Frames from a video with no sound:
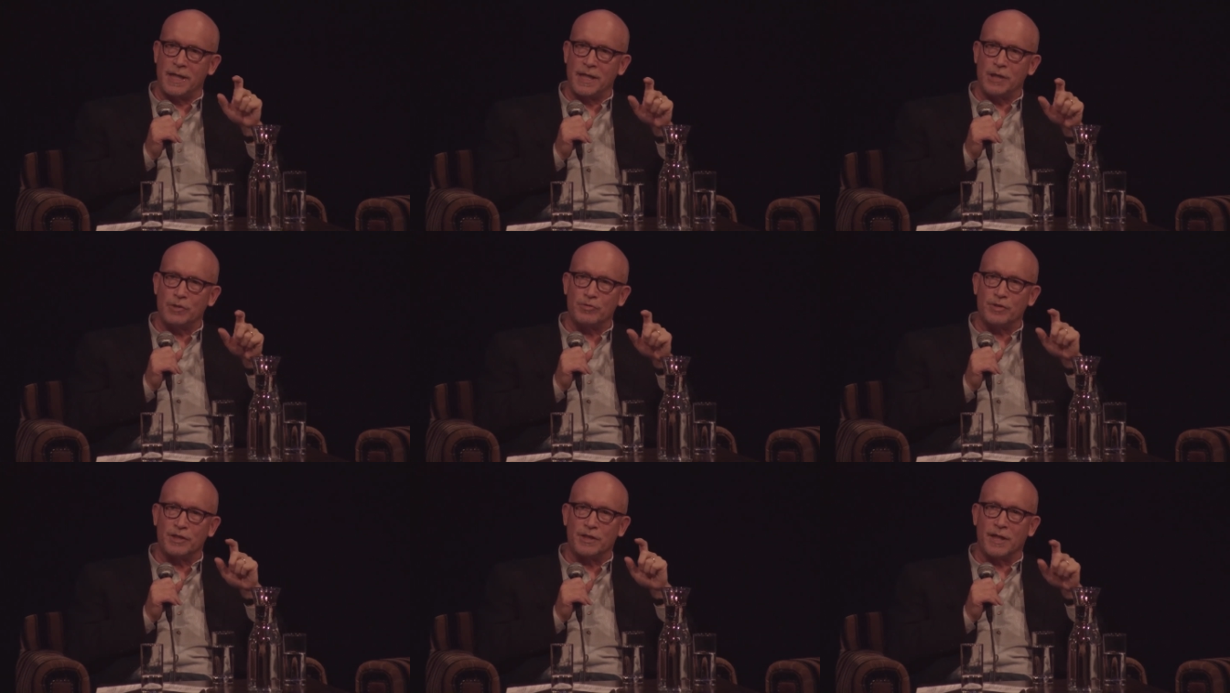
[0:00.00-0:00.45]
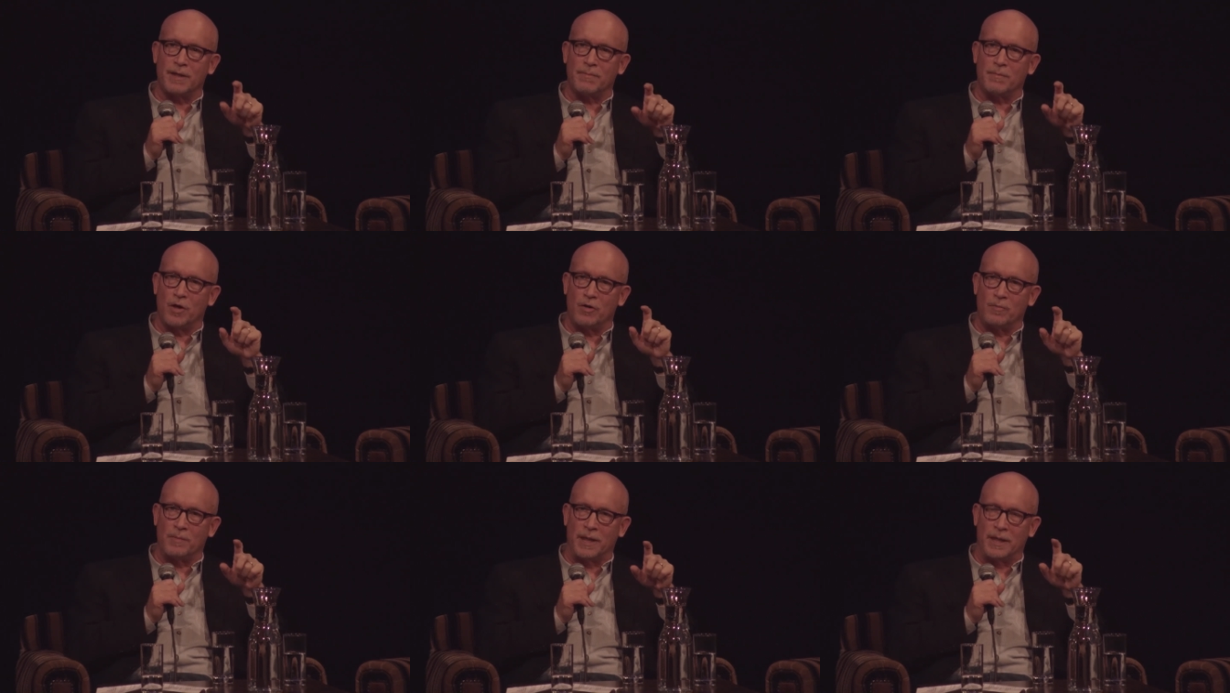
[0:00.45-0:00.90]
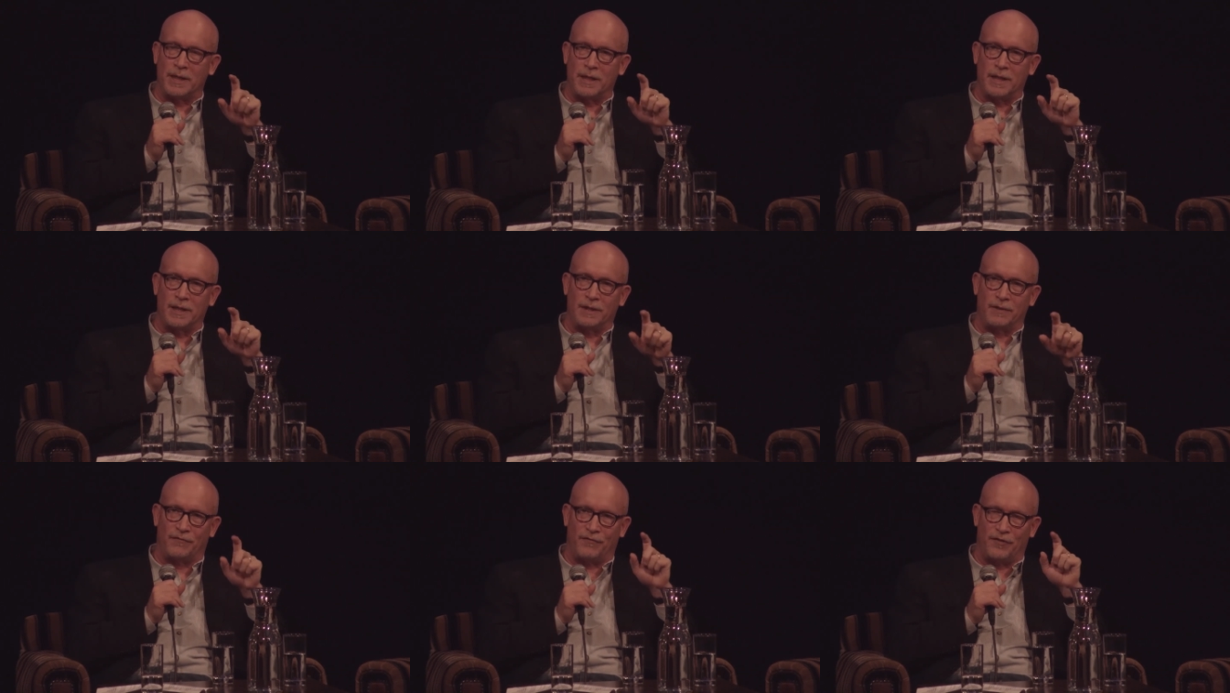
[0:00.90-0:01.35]
interesting moment
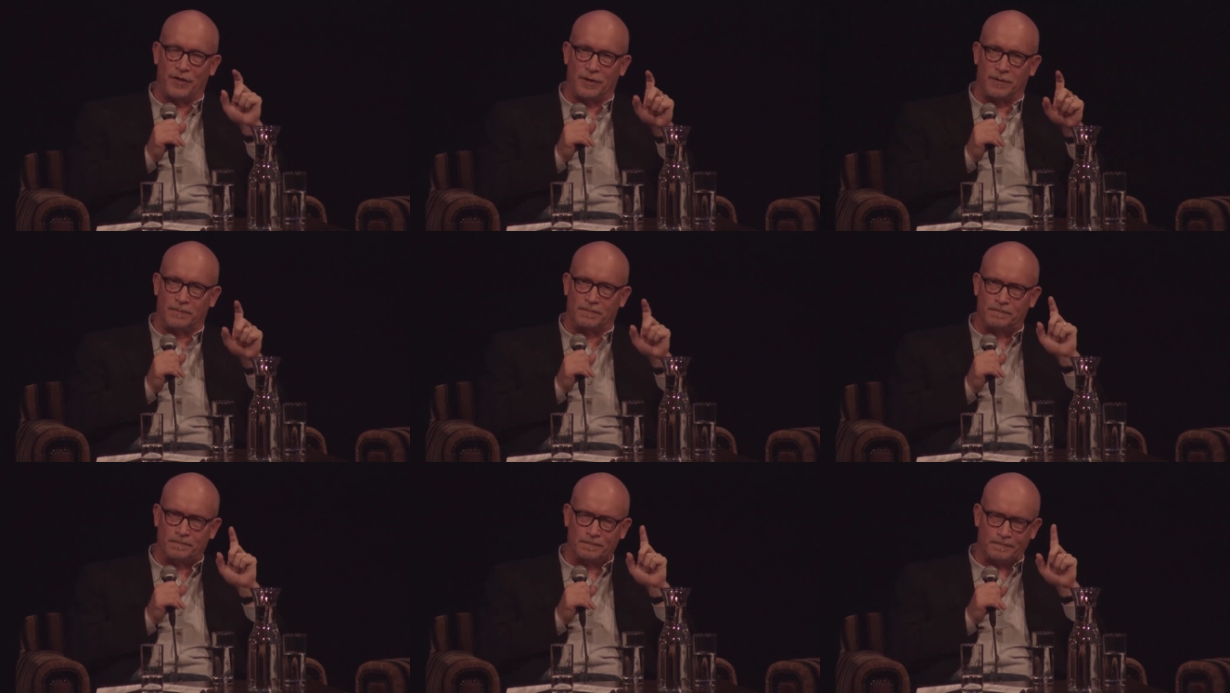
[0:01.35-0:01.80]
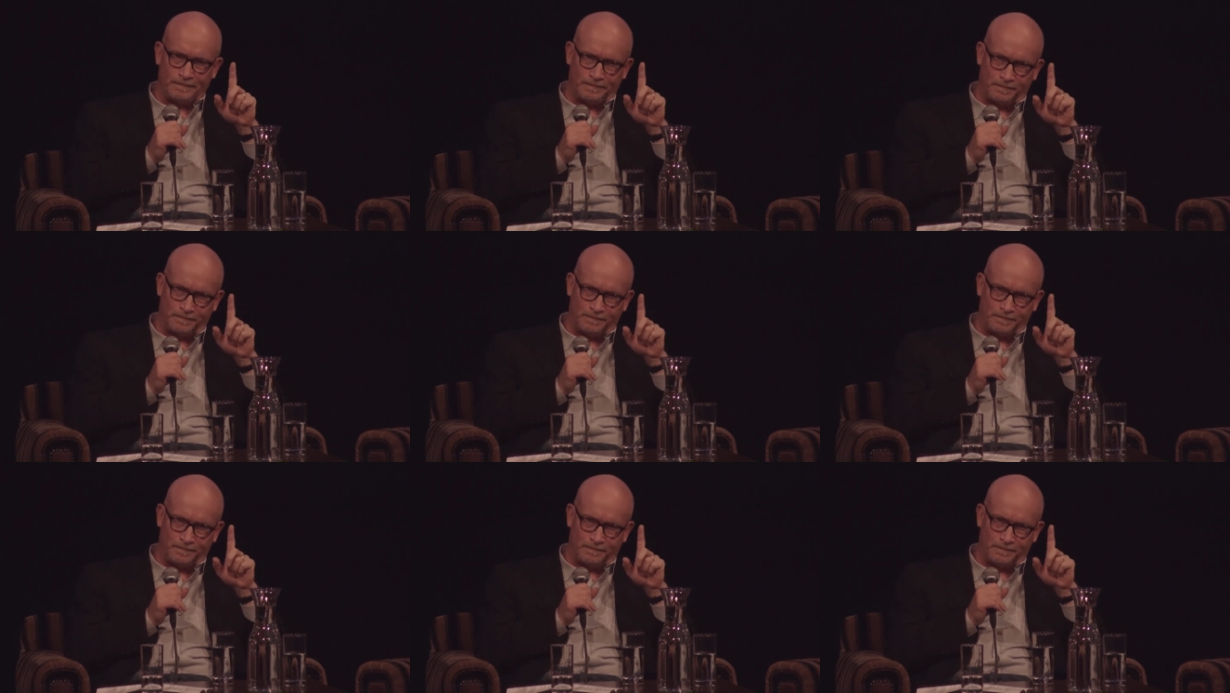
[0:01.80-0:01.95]
in the film